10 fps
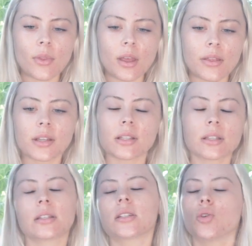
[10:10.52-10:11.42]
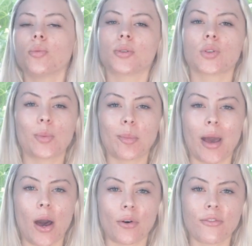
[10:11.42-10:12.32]
This is super, super
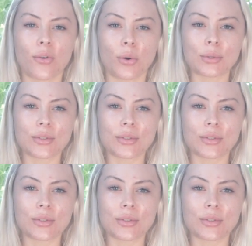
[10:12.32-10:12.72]
powerful.